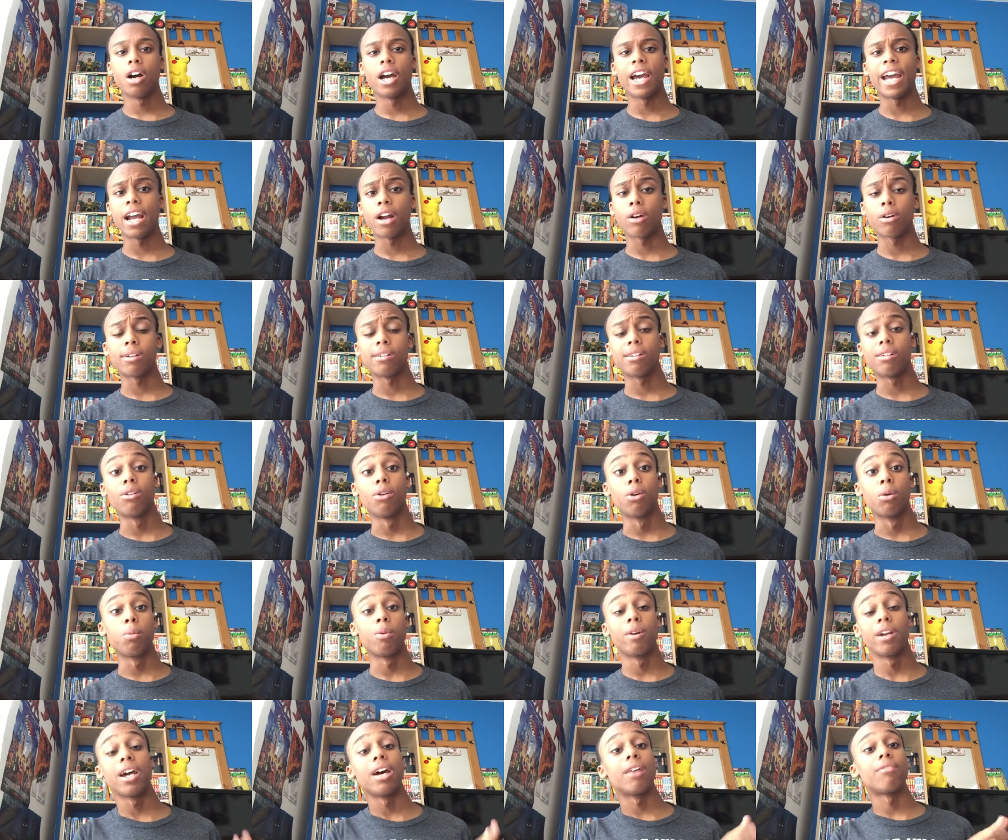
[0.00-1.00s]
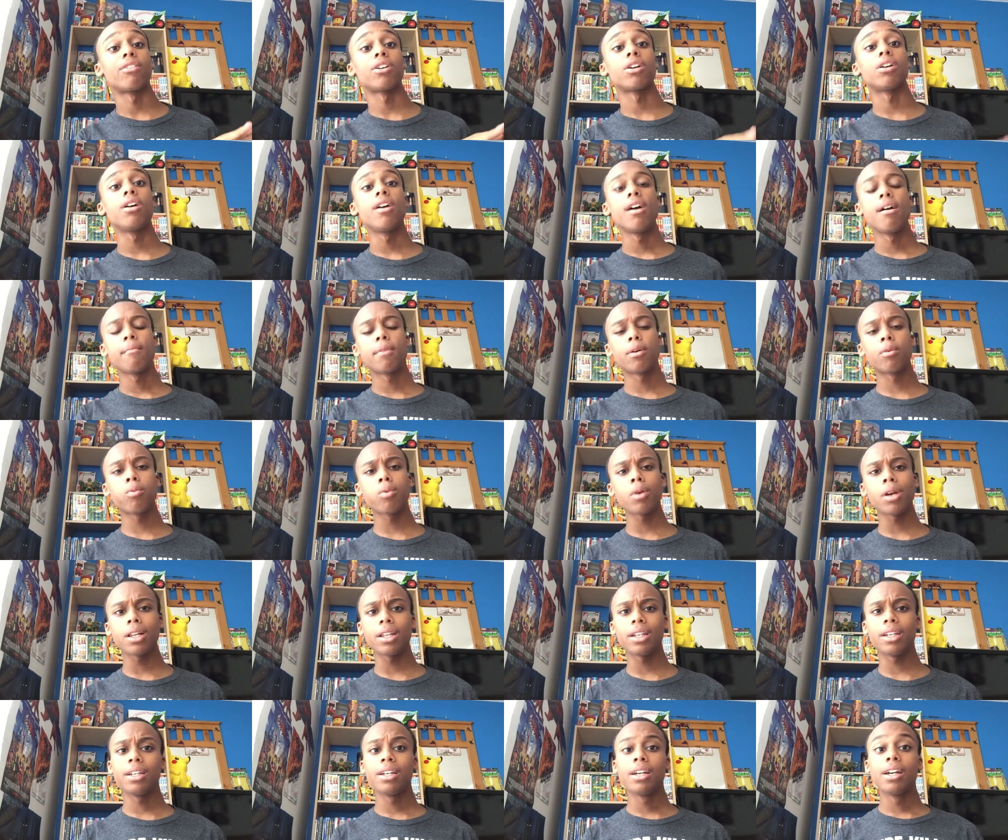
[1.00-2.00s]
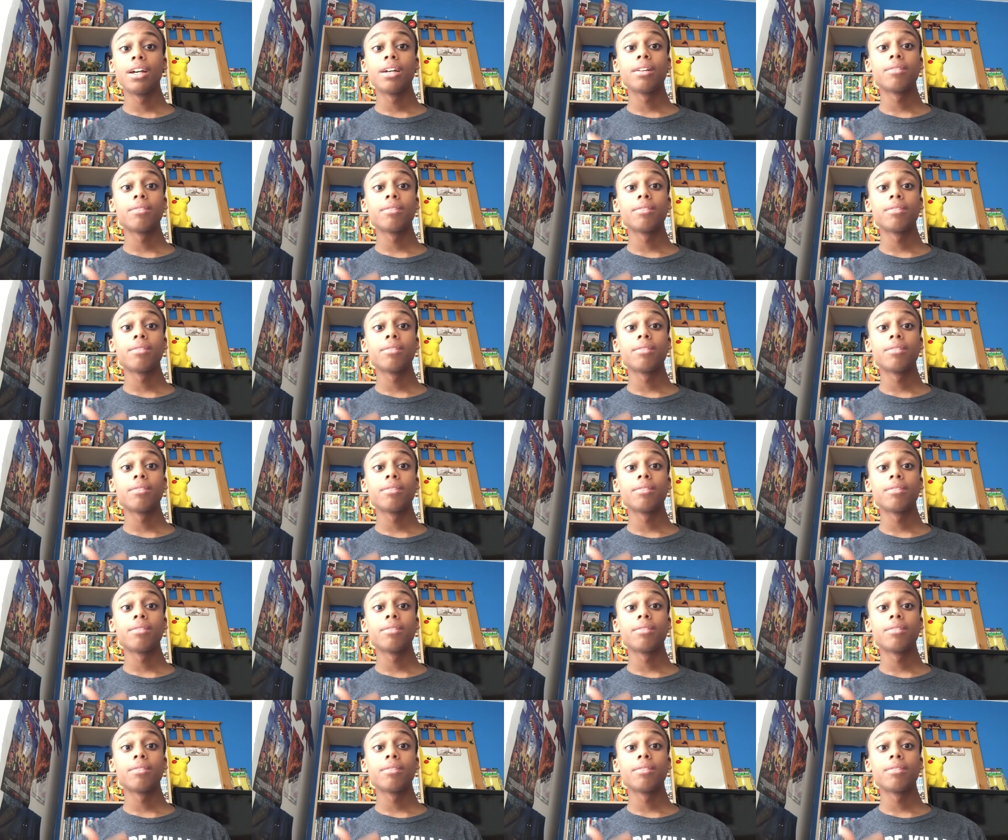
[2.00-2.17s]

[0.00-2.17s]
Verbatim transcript: era or whatever. But really,